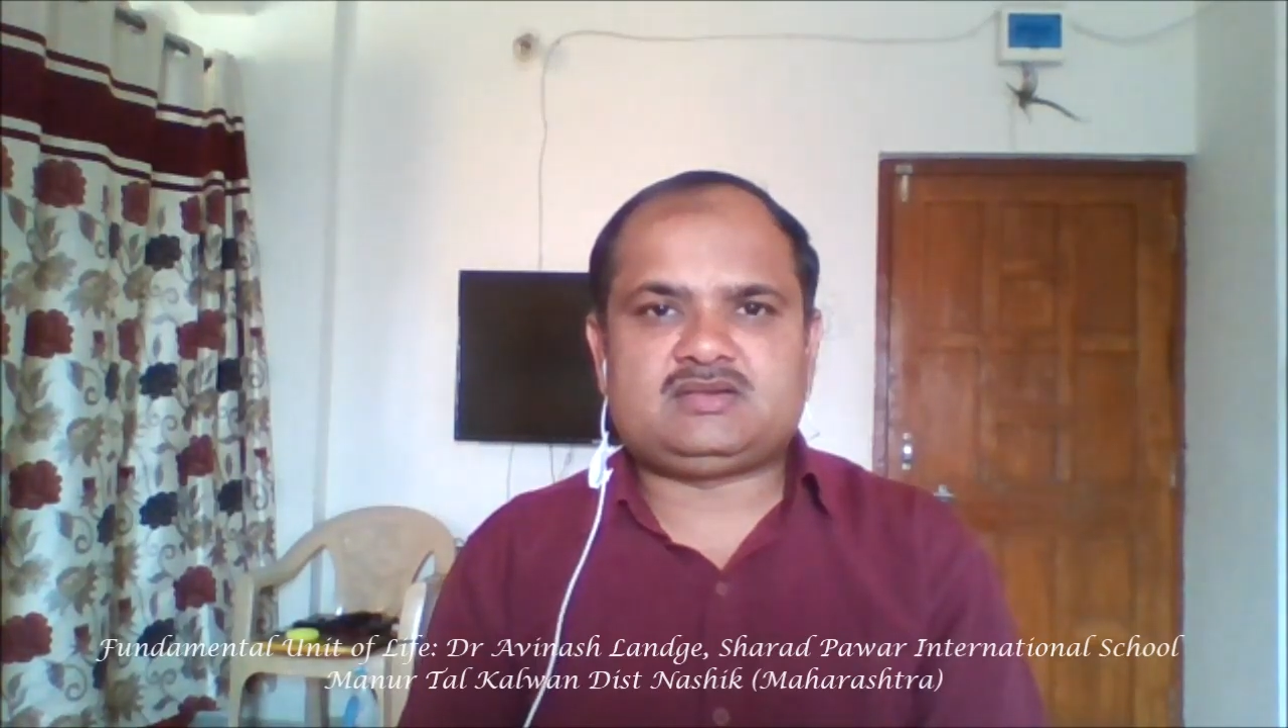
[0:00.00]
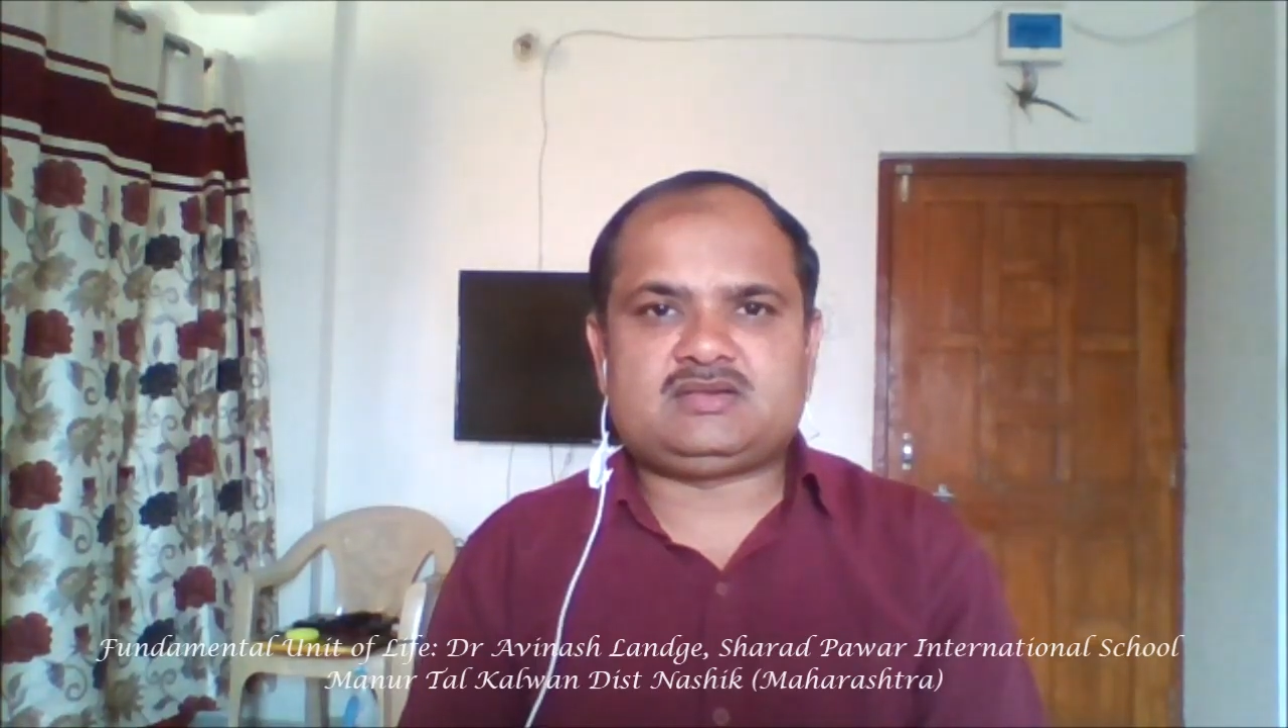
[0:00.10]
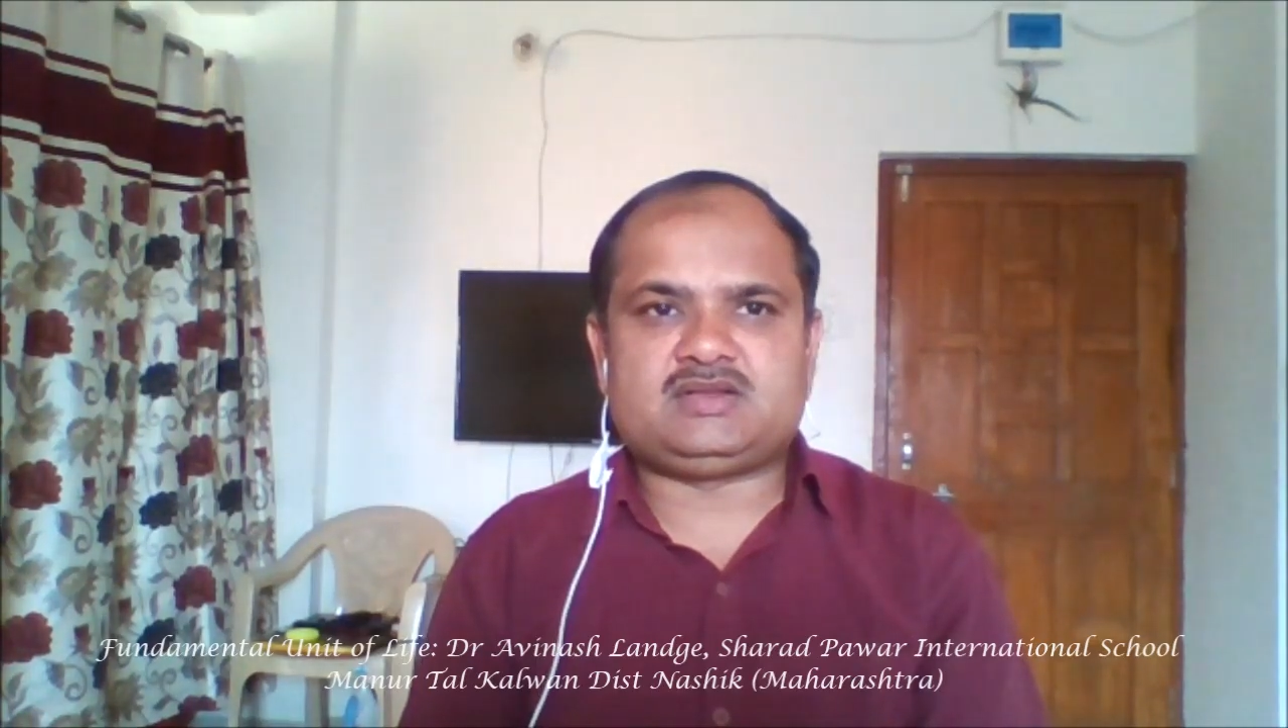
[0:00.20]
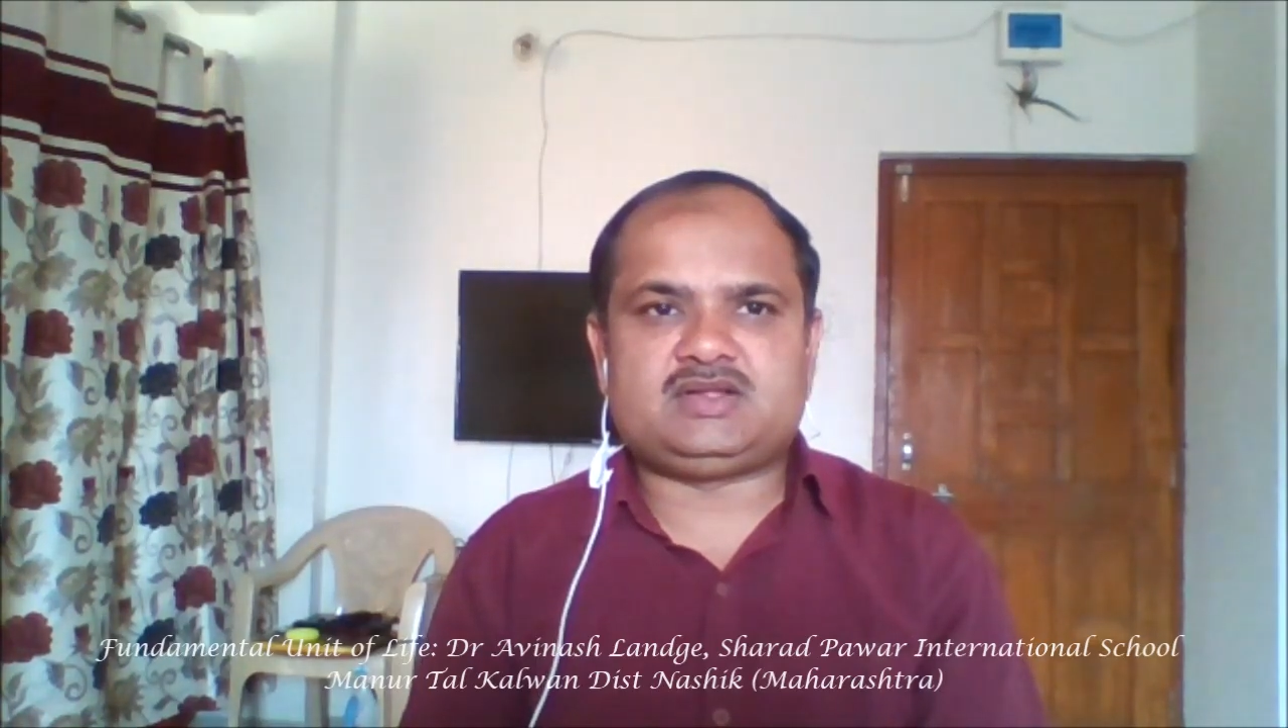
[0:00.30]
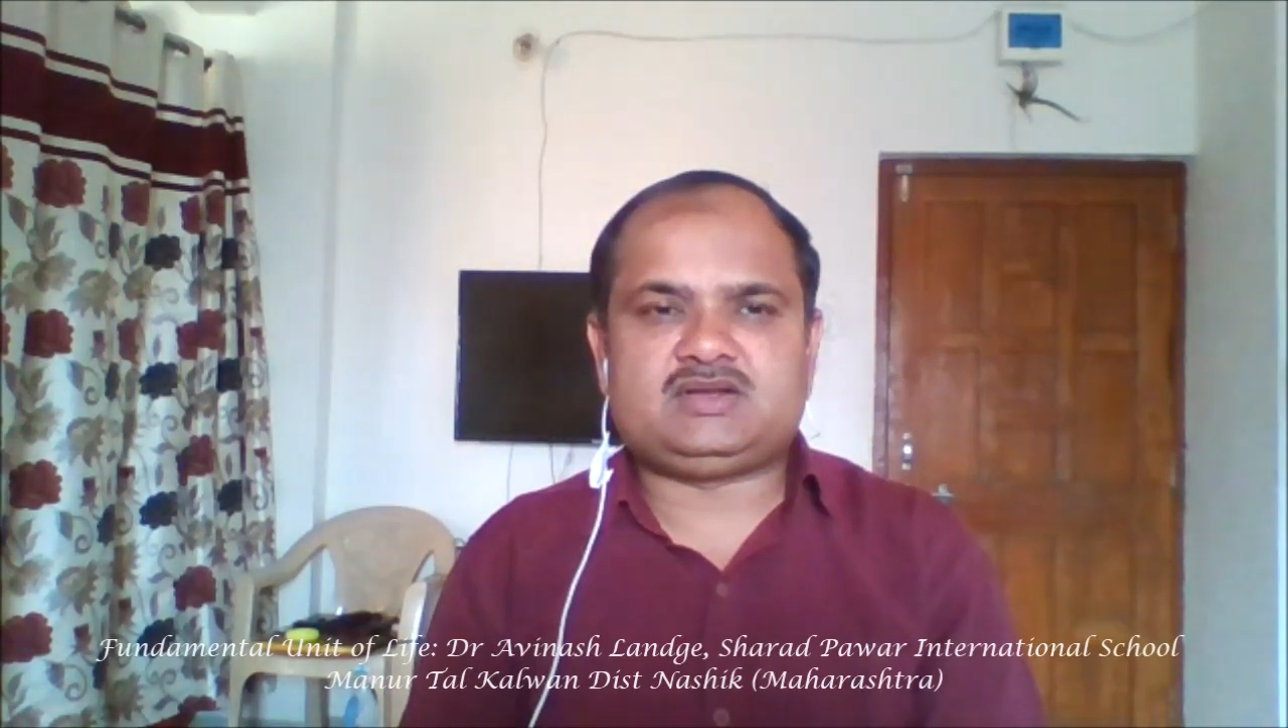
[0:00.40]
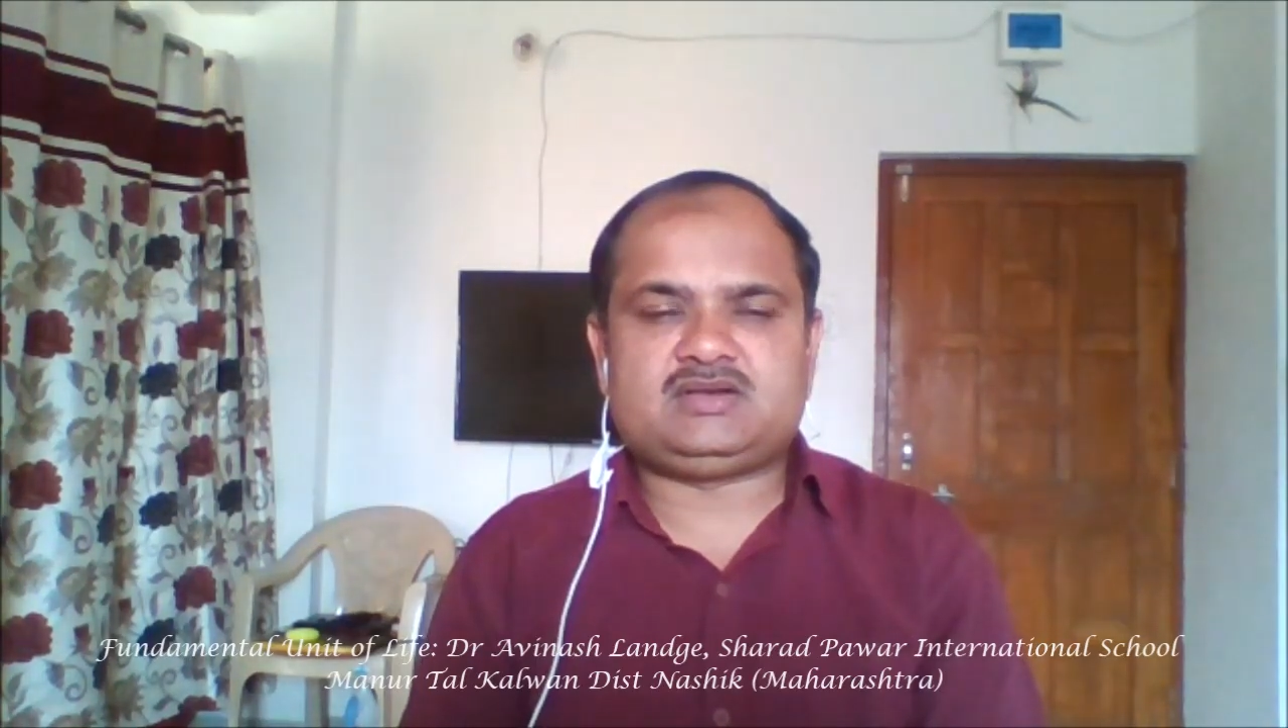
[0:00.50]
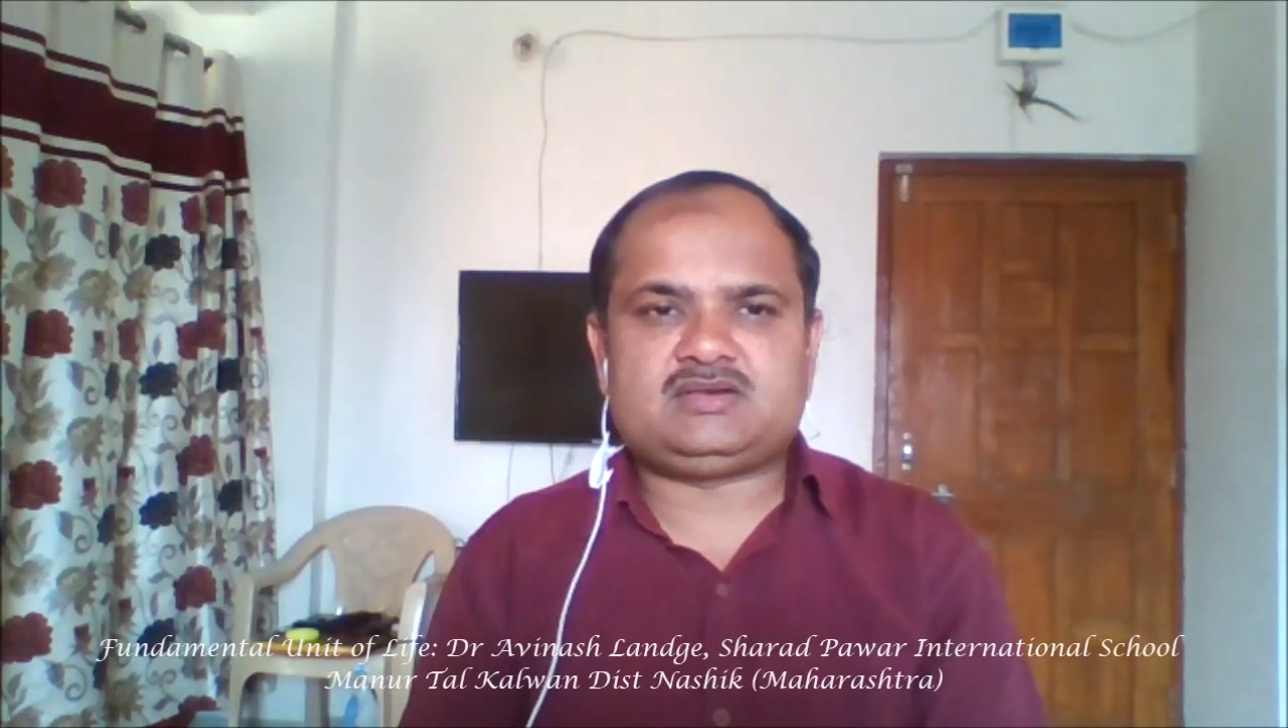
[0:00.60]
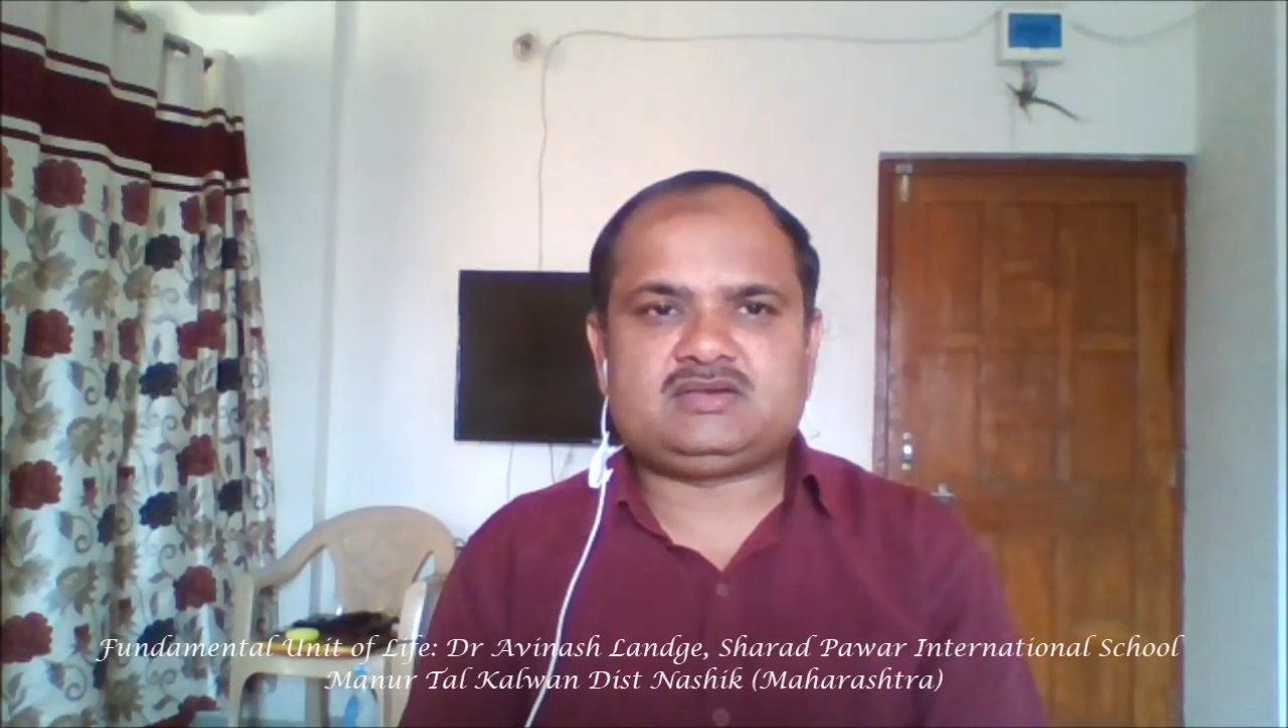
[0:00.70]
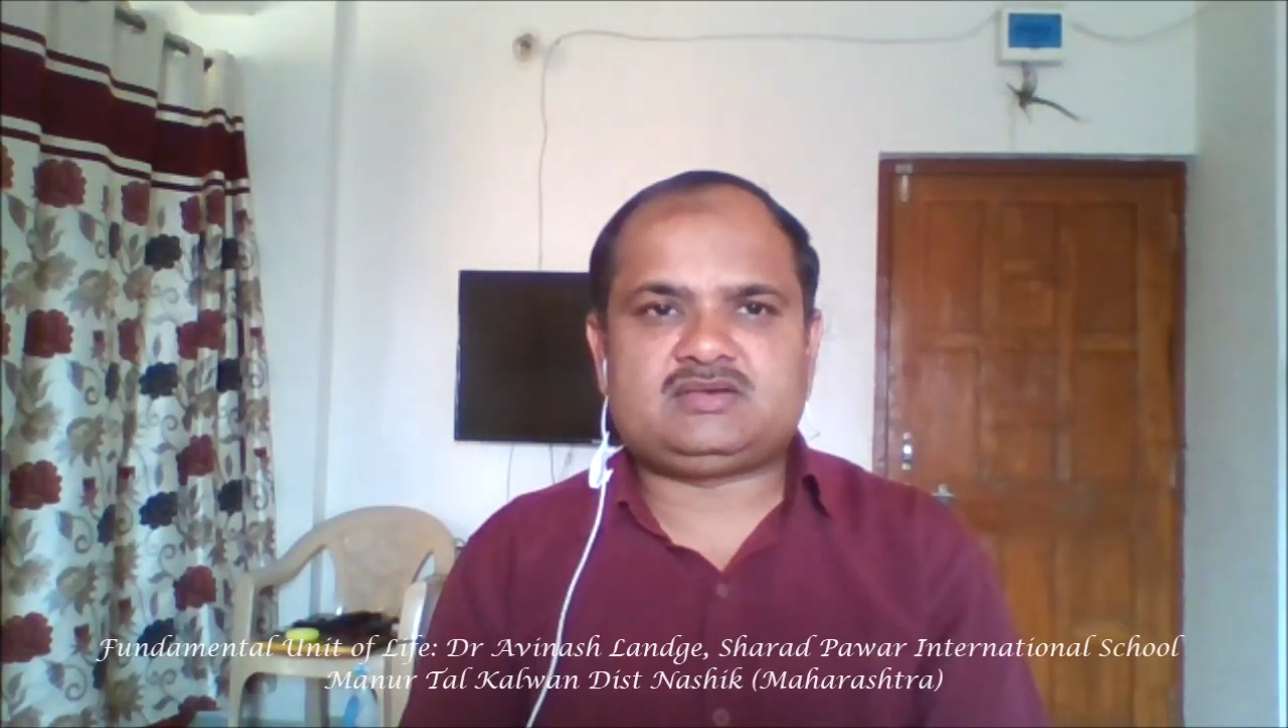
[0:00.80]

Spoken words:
then